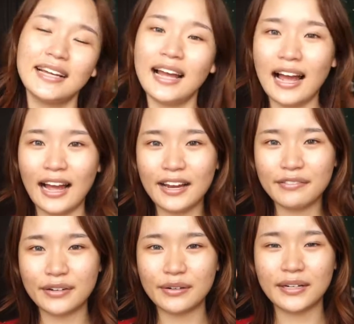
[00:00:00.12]
Hi
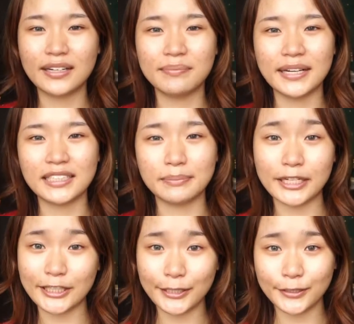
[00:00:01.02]
everyone, welcome back to my
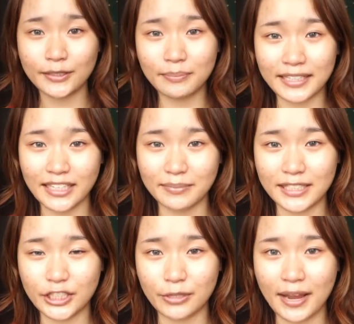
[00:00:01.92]
channel. My name is
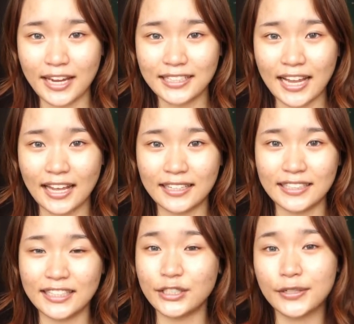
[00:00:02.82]
Charmaine, and
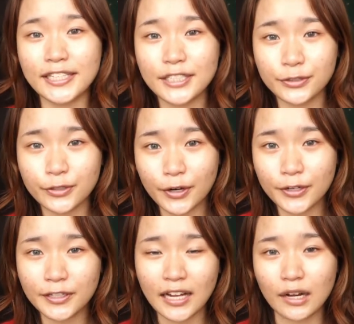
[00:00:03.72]
in today's
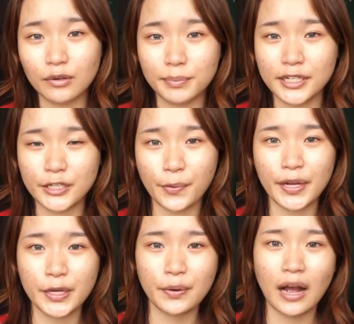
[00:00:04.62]
tutorial I will be showing
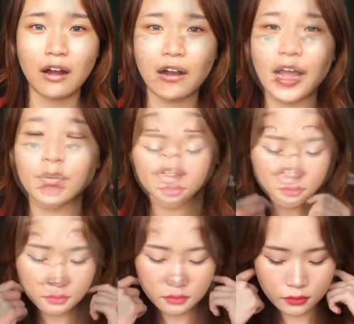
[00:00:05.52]
you how I would
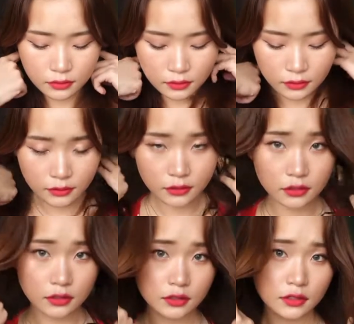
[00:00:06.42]
create like a
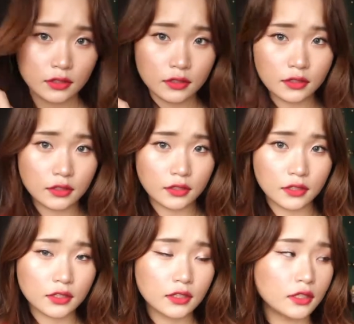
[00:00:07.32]
simple, nice,
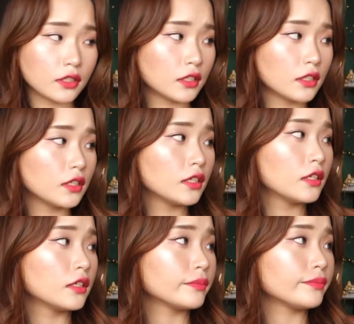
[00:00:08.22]
pretty makeup look that
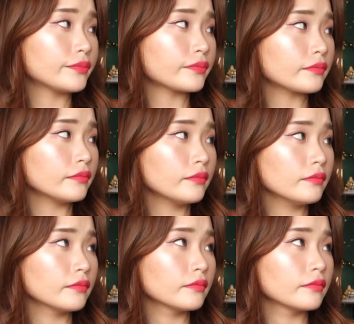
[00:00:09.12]
anyone can
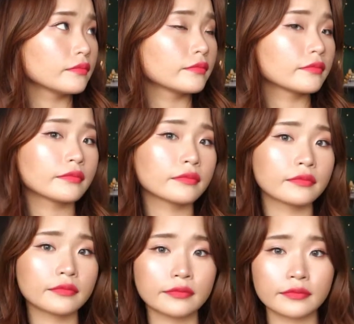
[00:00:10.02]
wear with any
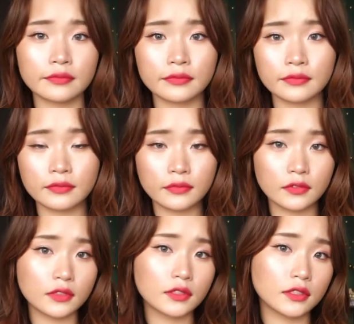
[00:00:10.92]
outfit, any new
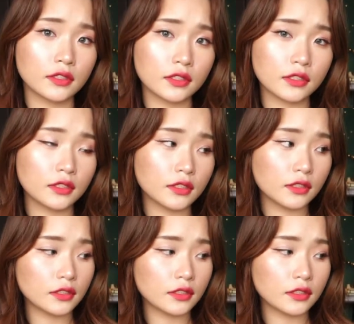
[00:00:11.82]
outfit that you'll be wearing